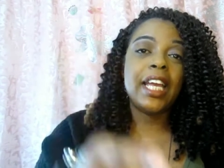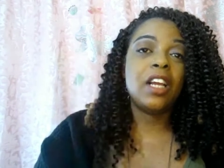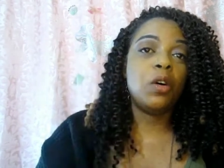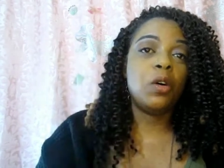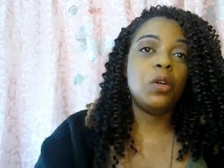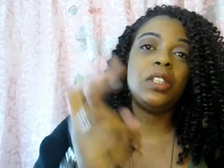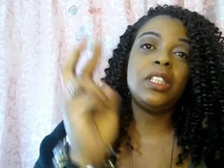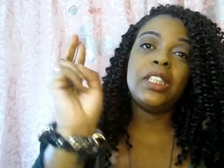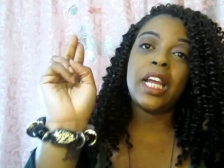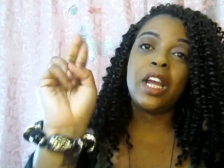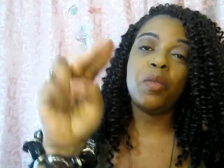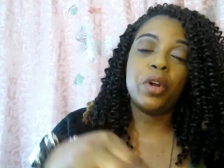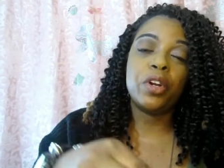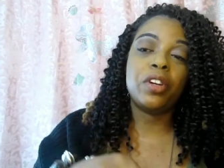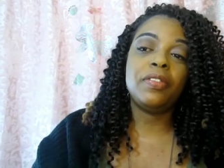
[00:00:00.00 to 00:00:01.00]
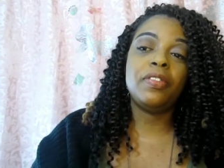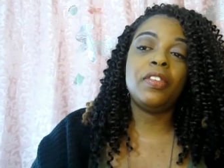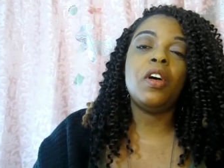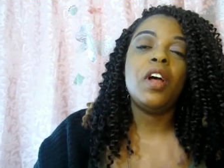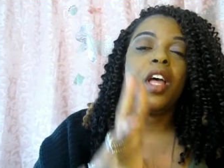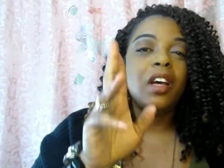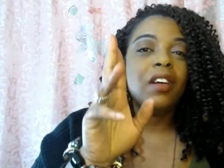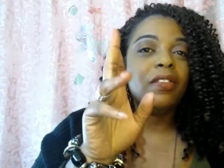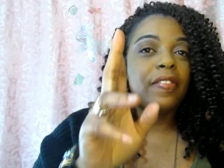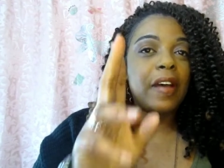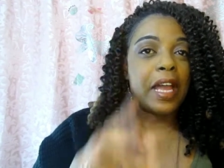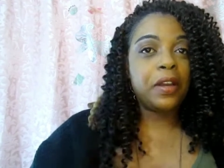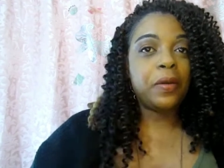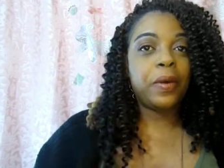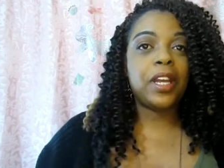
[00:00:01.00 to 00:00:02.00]
gold. Stay wonderful,
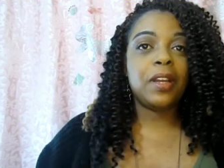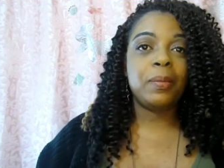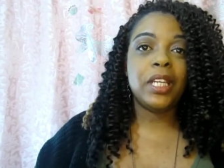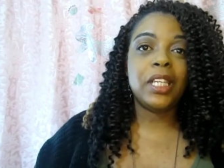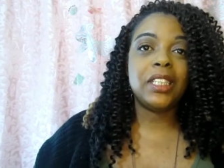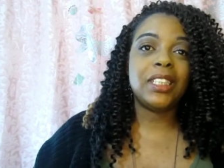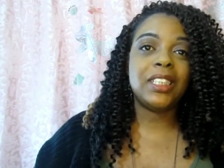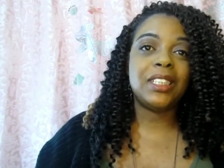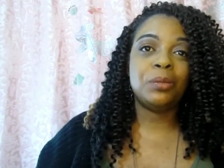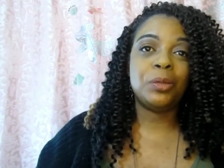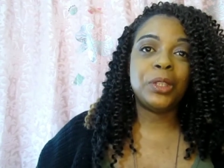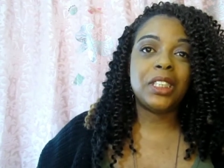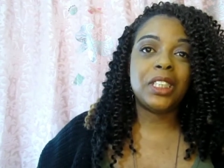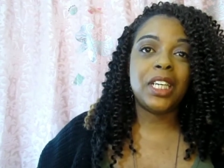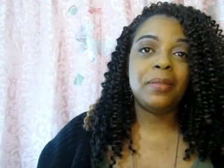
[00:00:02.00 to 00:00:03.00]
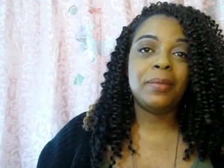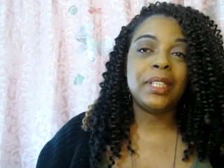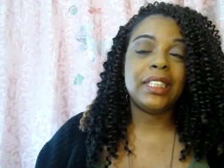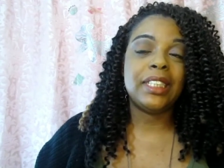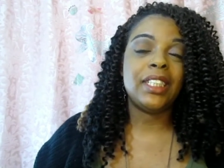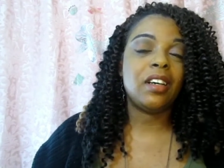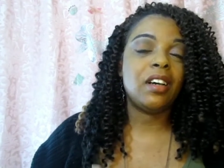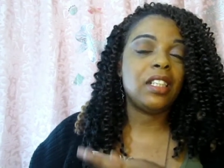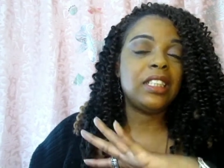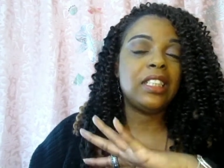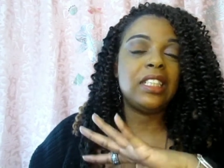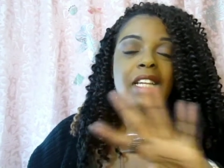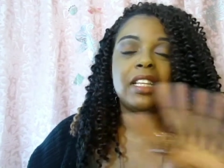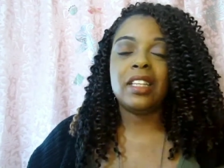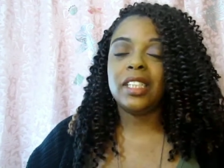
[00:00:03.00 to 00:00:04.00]
find a way to be good to someone today because it costs
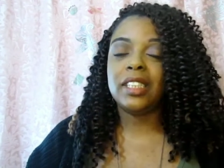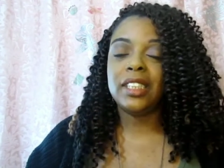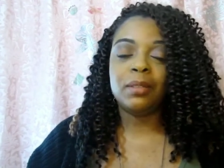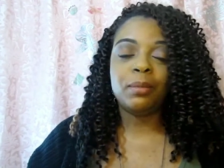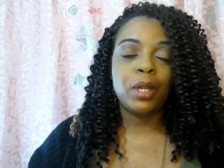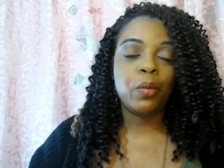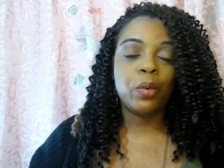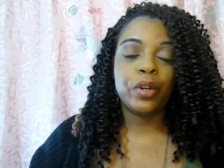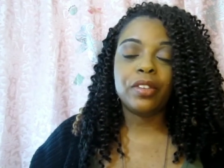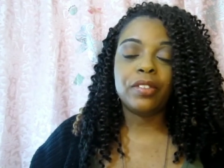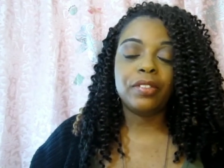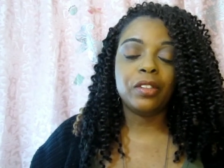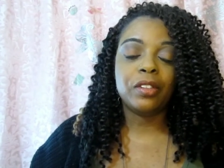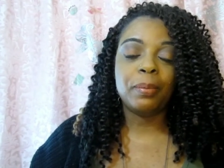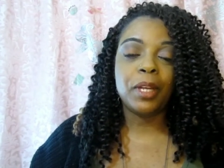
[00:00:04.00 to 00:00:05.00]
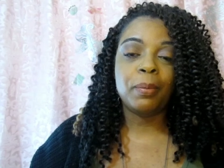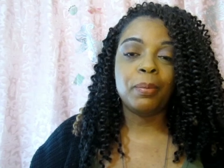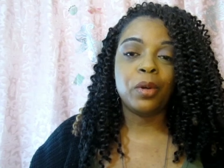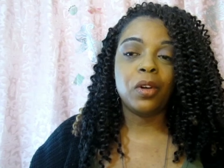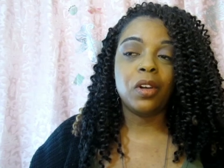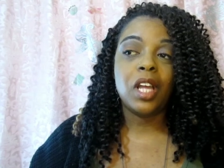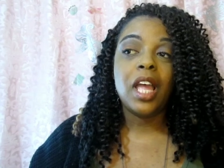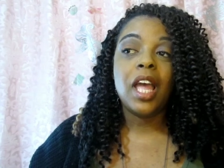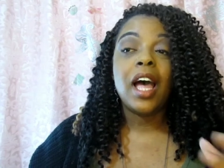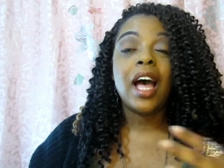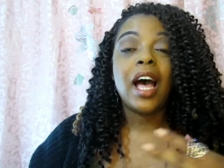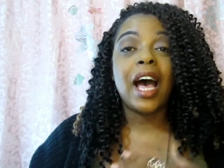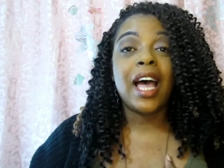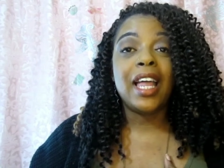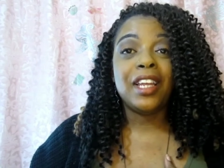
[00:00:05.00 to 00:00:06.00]
nothing to be wonderful to people.
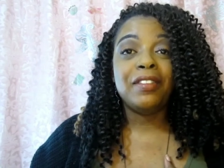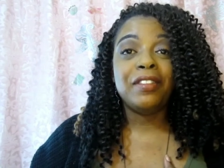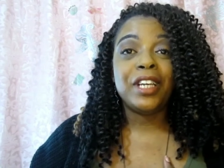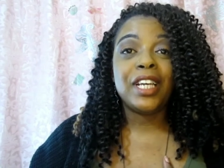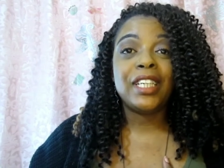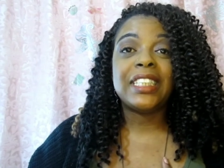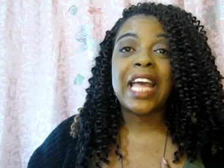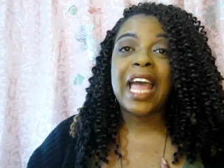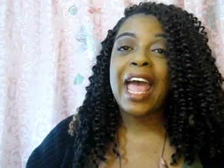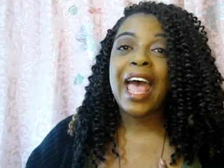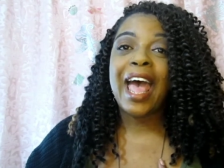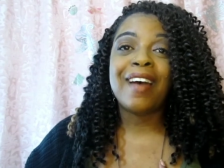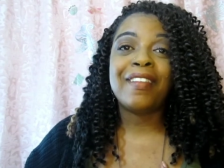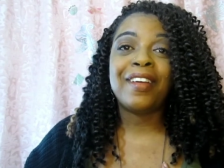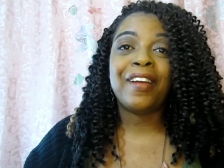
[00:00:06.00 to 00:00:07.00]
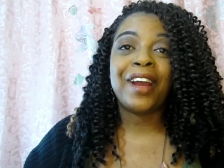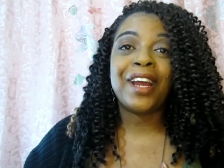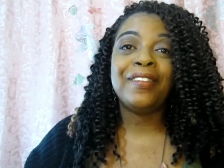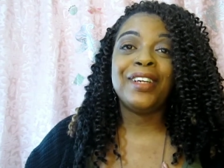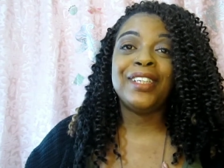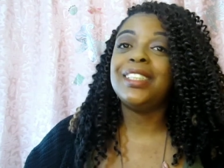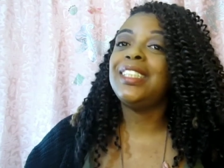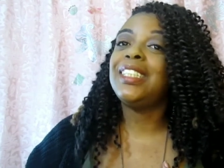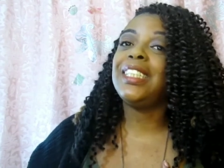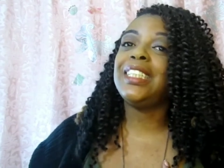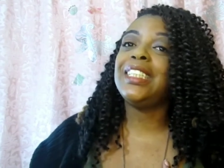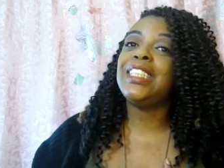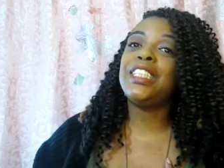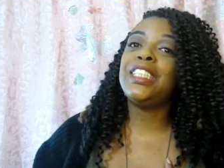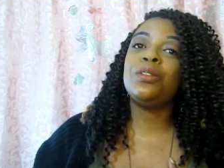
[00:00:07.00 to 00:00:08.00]
I love you guys. Have a great one.
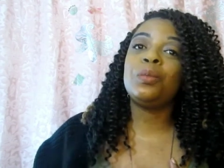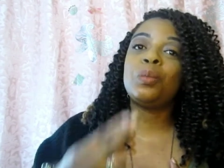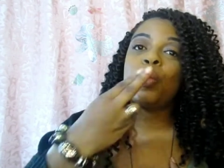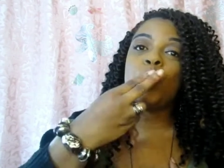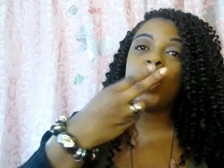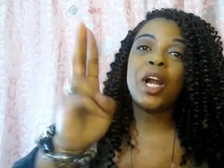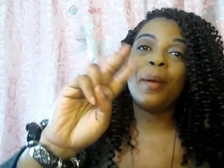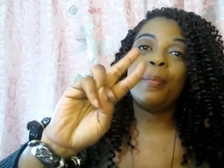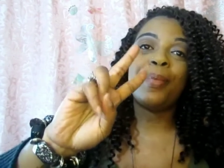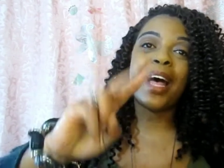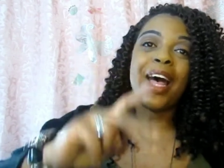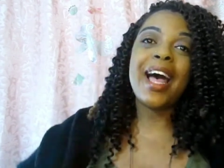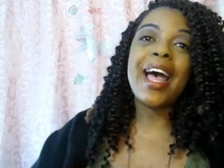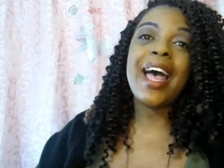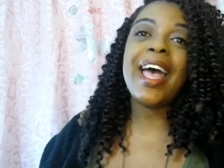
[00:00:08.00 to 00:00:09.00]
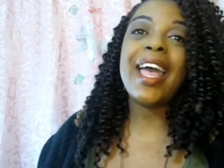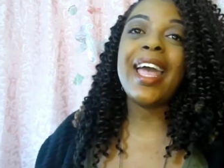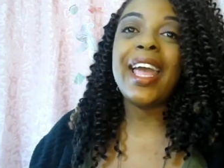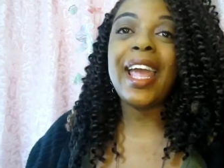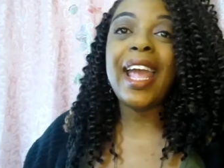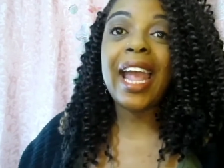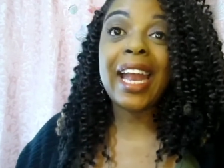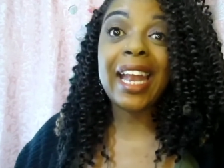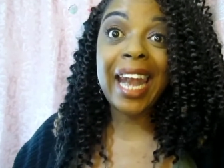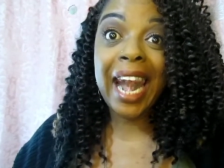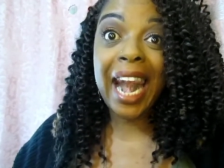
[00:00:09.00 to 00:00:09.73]
See you soon. Bye.